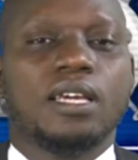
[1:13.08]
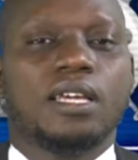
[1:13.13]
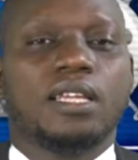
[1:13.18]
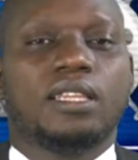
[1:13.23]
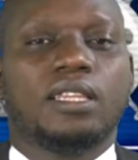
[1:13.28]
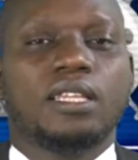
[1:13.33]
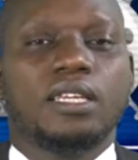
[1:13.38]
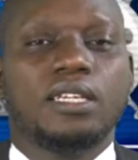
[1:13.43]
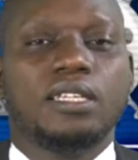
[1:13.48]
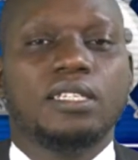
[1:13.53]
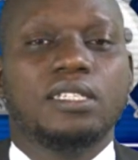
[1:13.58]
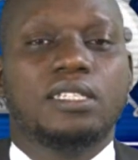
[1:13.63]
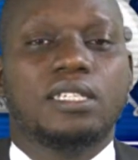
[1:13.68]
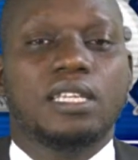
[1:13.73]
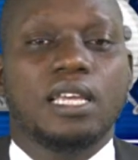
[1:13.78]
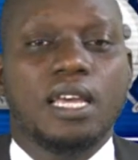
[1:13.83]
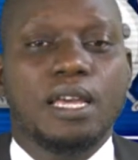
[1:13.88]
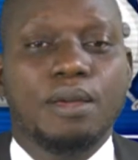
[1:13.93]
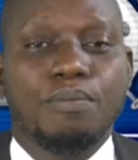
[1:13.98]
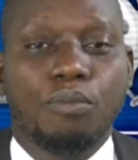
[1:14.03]
it
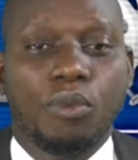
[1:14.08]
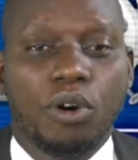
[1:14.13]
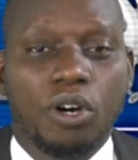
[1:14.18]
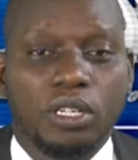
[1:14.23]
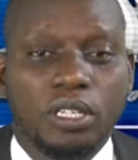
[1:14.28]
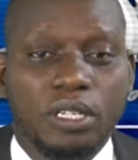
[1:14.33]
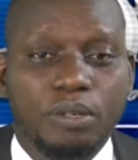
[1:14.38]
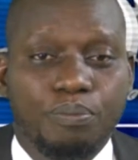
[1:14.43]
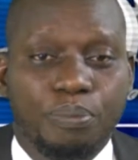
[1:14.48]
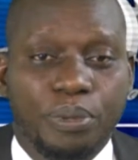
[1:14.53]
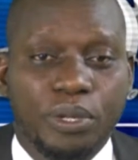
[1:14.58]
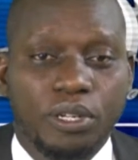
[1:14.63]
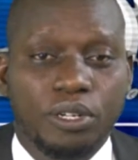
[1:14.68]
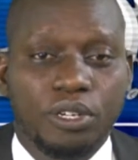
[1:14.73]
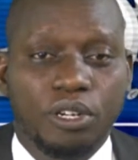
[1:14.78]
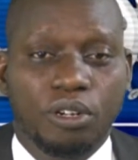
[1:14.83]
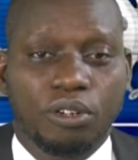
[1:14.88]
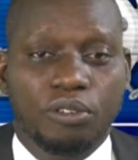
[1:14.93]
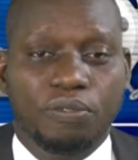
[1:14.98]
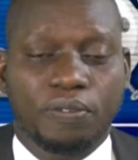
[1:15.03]
is a mourning
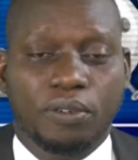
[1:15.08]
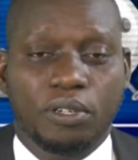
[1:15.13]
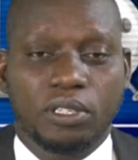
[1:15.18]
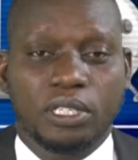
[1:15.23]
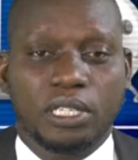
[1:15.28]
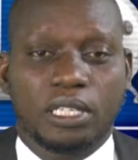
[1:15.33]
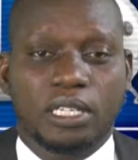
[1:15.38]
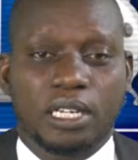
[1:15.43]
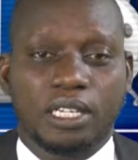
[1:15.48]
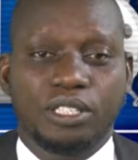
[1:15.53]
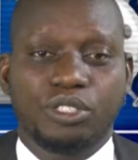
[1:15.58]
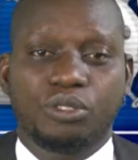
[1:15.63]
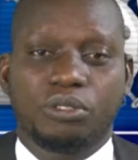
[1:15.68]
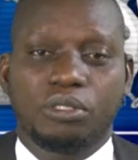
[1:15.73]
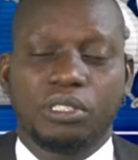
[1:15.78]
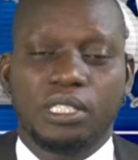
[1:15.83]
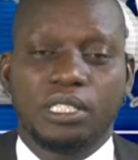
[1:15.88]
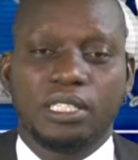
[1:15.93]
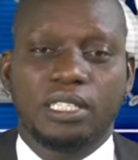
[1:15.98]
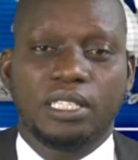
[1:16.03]
period for the
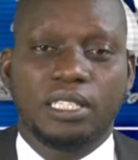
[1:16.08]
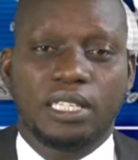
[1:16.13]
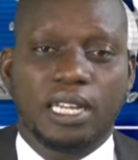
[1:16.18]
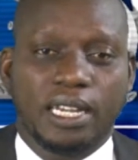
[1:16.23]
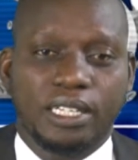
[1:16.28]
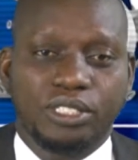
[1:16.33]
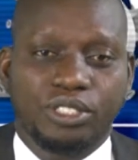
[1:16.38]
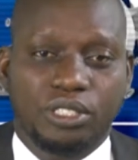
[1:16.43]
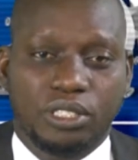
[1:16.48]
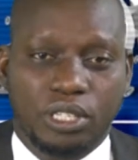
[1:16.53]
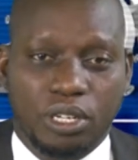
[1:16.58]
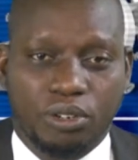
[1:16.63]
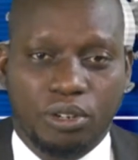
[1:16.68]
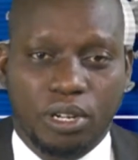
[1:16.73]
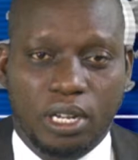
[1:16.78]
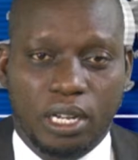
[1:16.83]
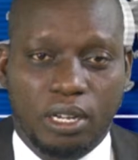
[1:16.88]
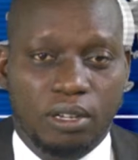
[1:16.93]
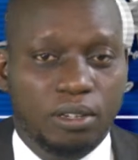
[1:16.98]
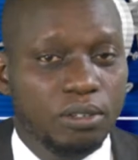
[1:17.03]
country,
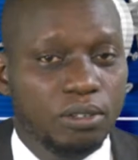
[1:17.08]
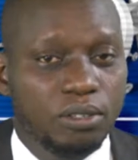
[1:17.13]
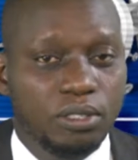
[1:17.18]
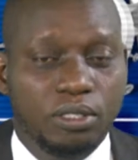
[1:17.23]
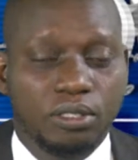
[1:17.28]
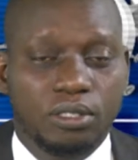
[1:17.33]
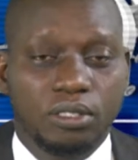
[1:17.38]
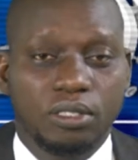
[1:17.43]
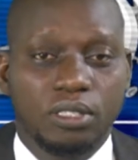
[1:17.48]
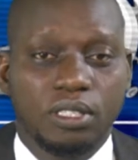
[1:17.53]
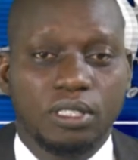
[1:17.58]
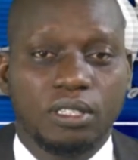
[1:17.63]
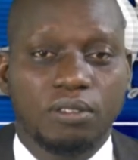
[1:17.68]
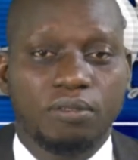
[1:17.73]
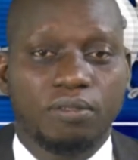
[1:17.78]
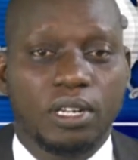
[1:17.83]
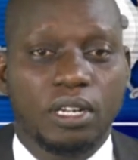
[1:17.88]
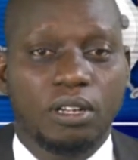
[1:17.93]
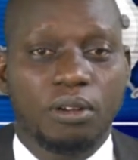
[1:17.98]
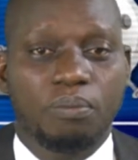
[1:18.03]
Nigeria, owing to the
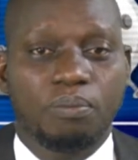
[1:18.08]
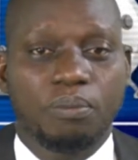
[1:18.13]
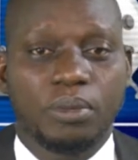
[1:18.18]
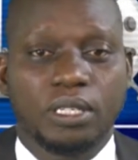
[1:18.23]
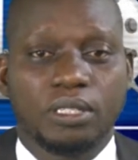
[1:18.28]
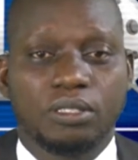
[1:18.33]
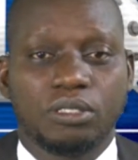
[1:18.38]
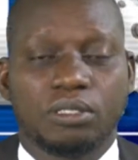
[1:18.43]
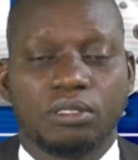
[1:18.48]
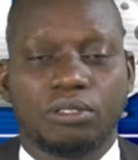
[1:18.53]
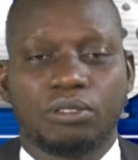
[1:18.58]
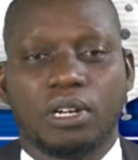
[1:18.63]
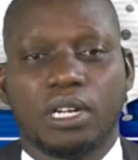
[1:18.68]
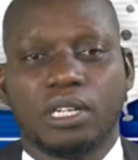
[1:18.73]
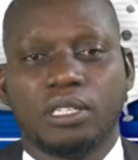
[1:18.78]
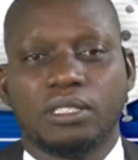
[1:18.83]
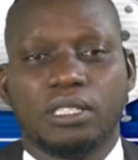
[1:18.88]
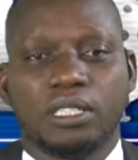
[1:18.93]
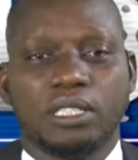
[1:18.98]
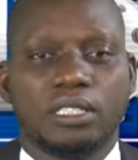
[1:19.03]
developments
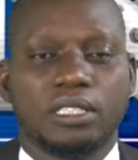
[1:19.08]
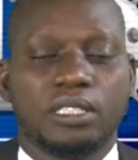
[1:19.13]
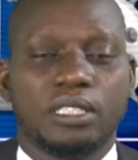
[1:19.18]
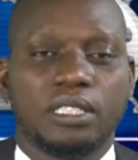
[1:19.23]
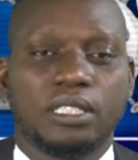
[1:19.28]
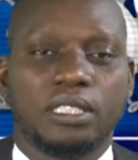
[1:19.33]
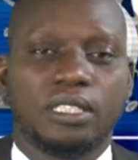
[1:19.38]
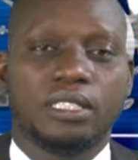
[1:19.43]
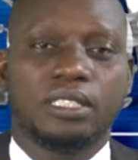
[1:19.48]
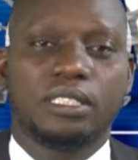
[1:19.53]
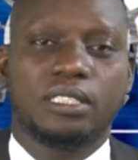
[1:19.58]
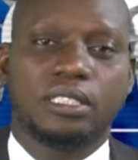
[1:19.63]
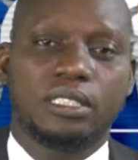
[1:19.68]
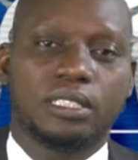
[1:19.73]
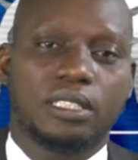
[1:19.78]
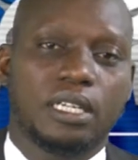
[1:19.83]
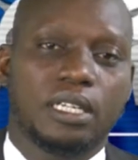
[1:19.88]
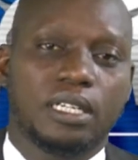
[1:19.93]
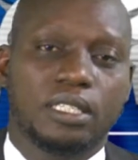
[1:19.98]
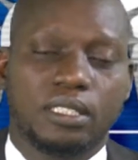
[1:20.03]
surrounding the
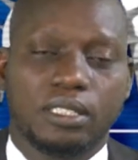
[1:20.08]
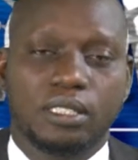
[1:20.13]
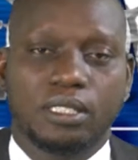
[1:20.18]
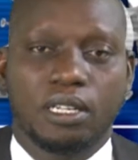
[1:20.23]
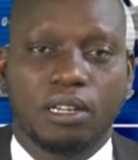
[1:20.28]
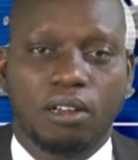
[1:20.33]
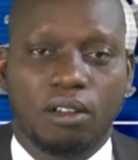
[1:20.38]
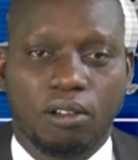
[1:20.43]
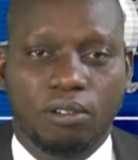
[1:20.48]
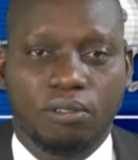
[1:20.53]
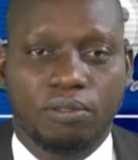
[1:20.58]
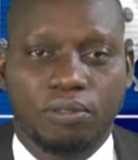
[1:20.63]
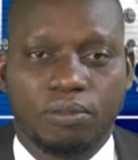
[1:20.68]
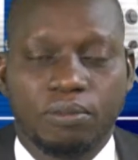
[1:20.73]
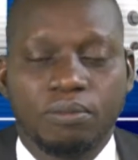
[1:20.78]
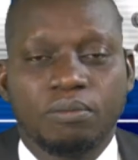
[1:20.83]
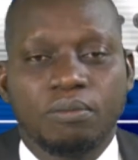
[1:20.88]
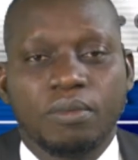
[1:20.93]
death of